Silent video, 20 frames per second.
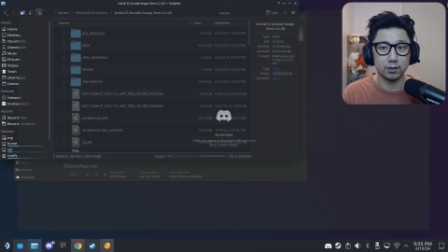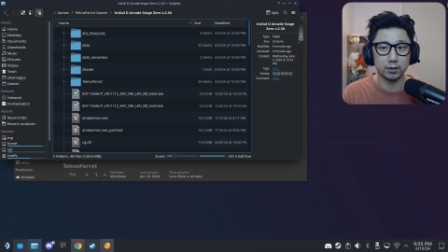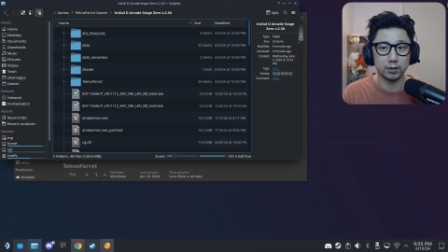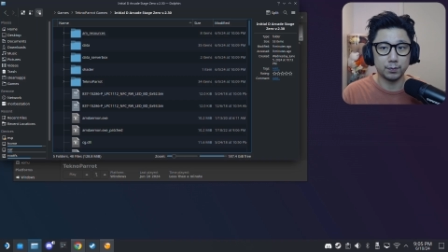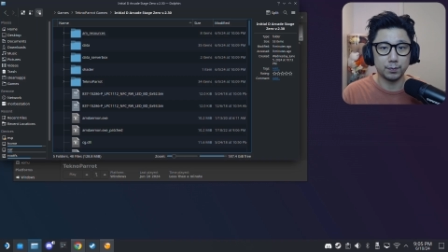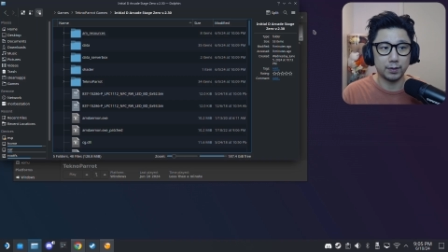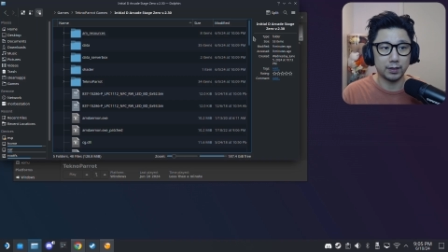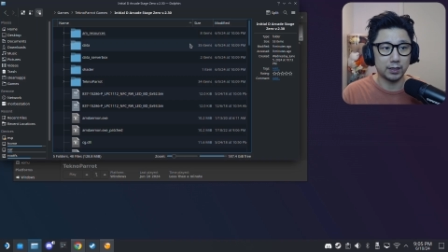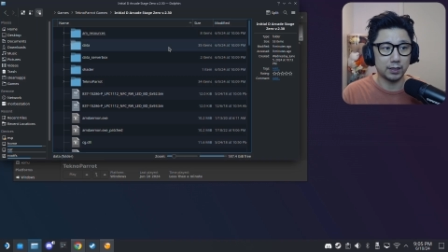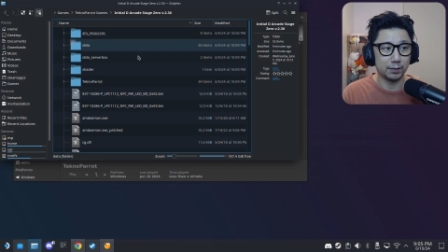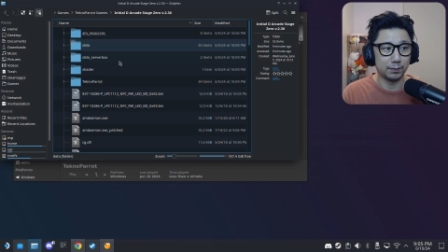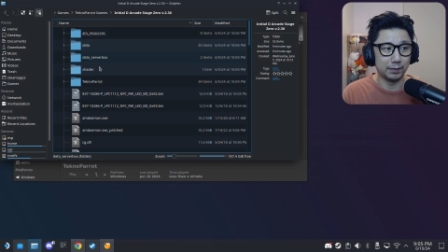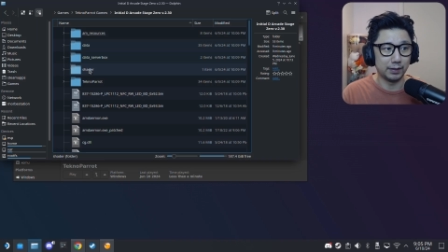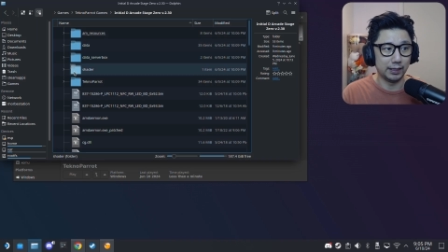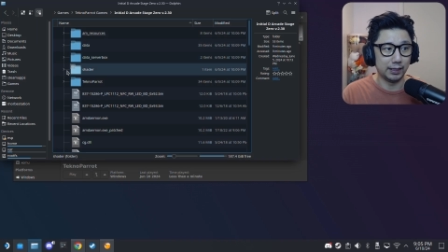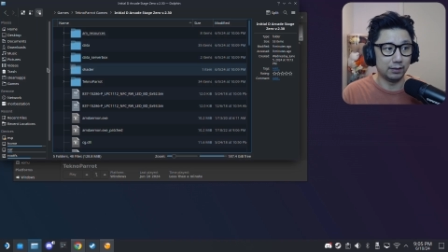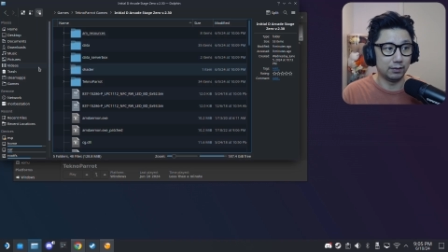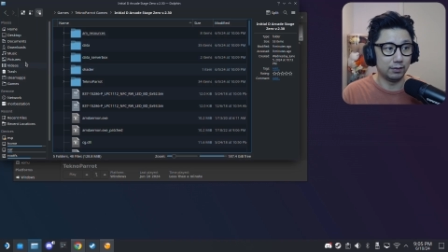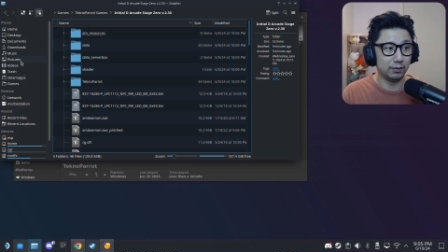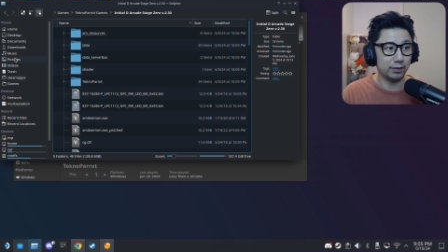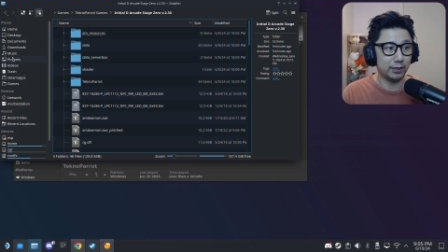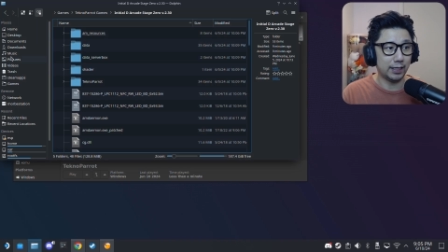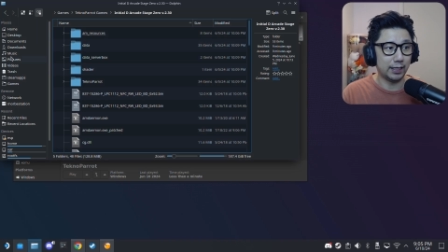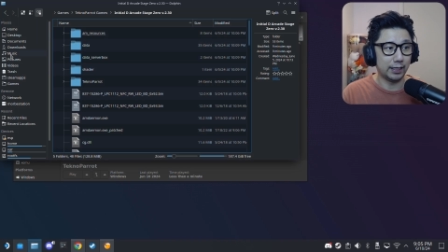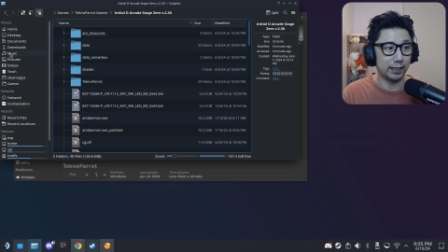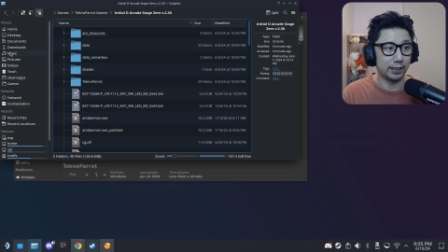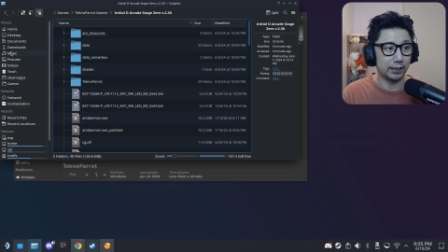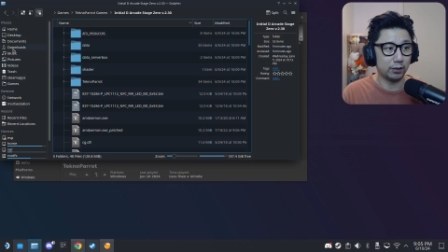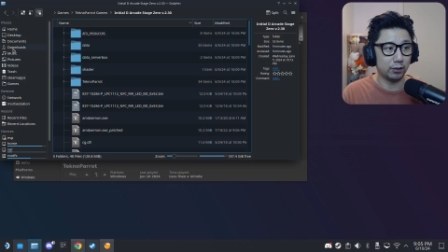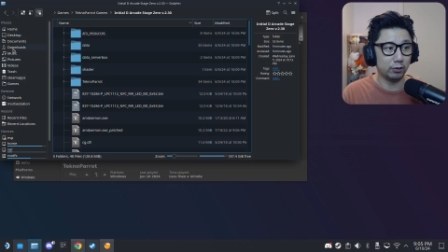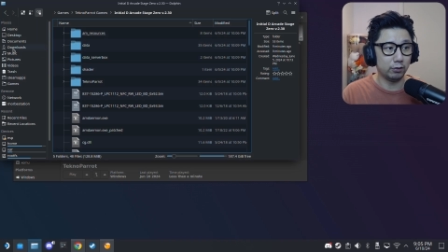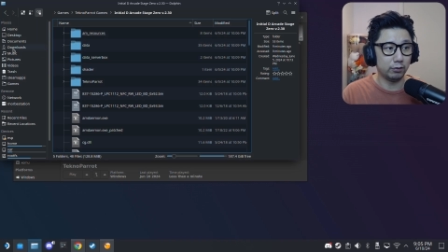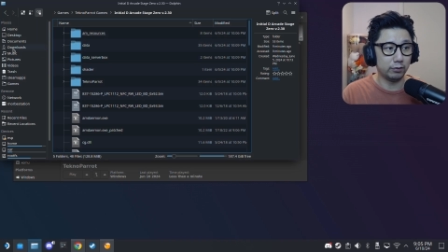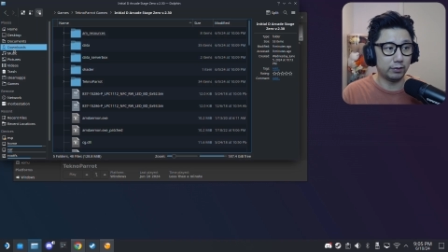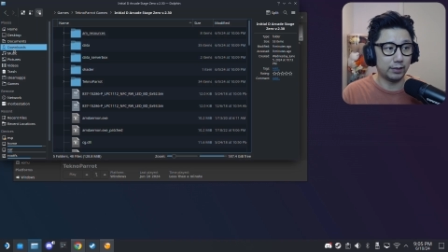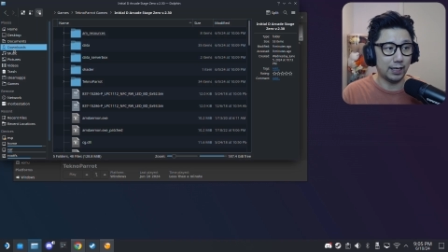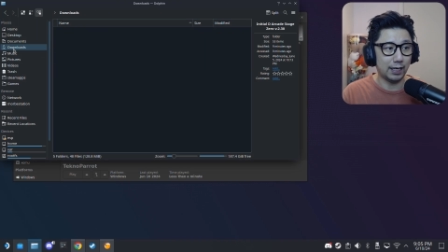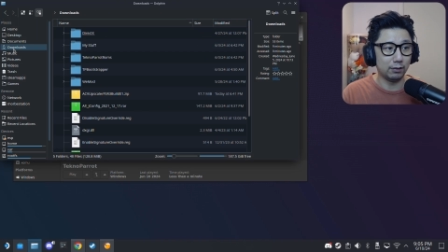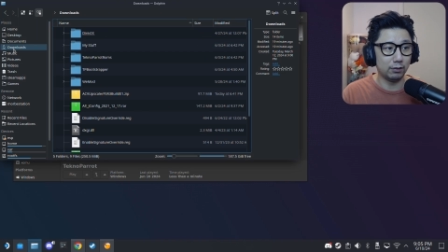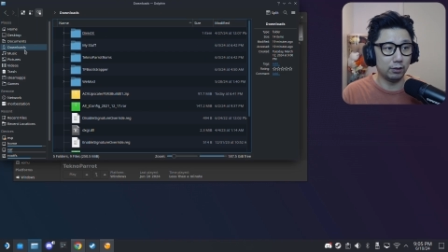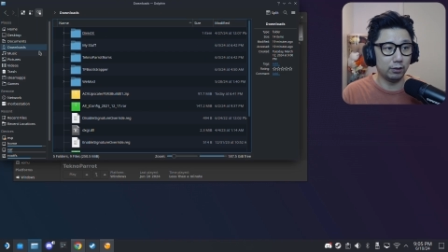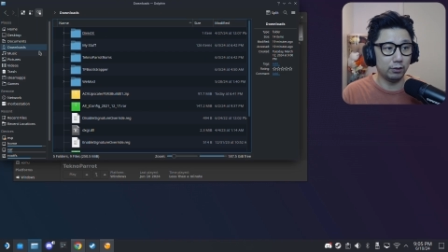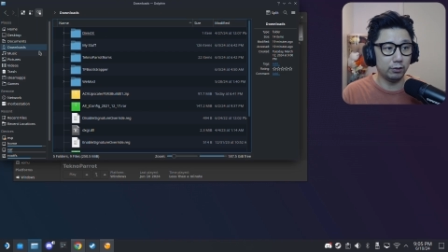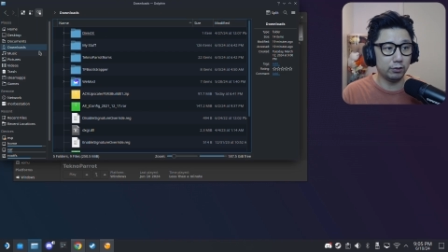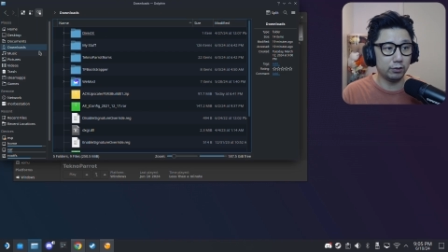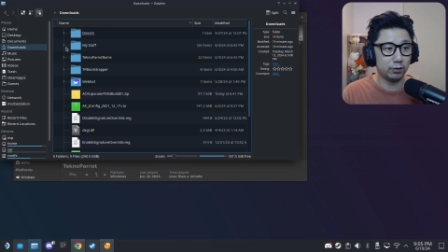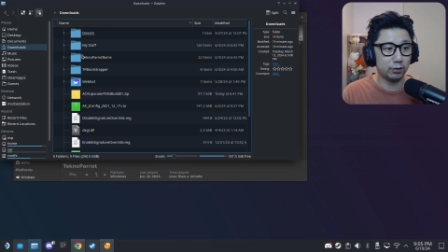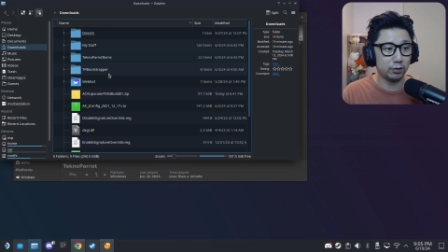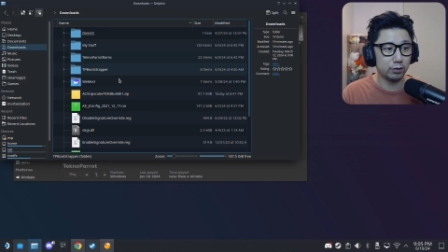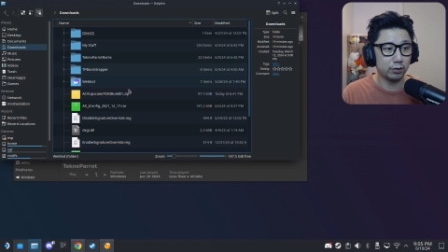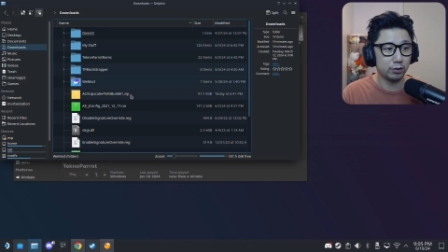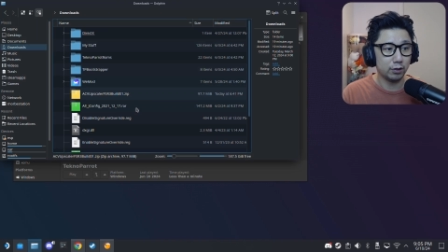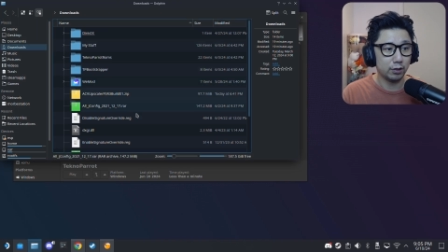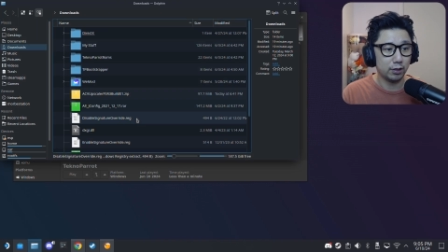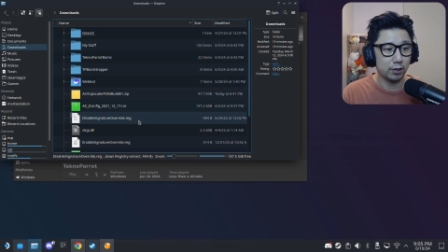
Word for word: Bugging me now. Okay, go to downloads,